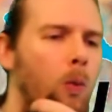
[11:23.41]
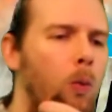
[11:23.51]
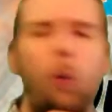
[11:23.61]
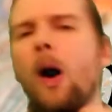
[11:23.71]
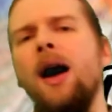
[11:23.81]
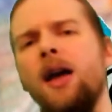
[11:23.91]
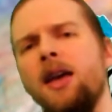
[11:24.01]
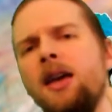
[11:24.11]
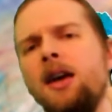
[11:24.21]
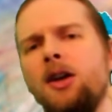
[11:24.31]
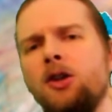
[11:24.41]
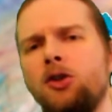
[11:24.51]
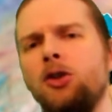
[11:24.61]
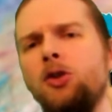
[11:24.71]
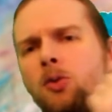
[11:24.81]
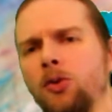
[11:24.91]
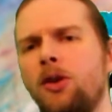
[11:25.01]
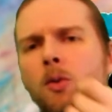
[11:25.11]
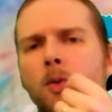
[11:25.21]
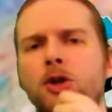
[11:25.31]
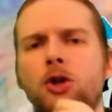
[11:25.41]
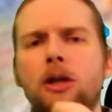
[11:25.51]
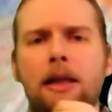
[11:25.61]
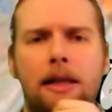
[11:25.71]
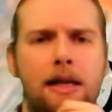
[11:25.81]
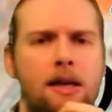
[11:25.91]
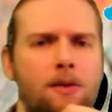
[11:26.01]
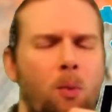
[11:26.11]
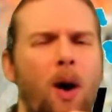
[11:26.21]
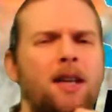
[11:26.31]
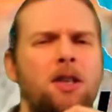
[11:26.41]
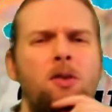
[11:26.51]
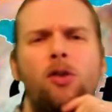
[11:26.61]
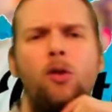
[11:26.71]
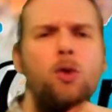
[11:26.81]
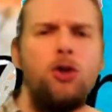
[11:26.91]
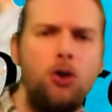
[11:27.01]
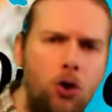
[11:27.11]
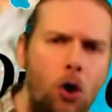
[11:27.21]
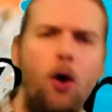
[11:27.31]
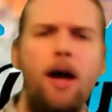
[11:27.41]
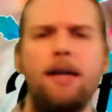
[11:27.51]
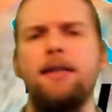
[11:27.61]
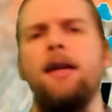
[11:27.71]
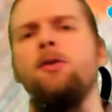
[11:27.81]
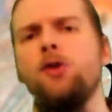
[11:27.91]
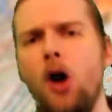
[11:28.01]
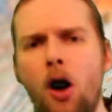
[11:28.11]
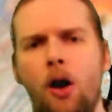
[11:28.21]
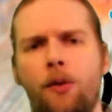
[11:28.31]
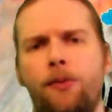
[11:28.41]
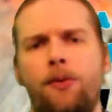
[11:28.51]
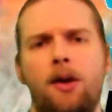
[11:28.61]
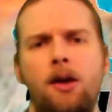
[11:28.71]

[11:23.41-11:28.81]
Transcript: why do you think we should leave? Why do you think we should cut ourselves off?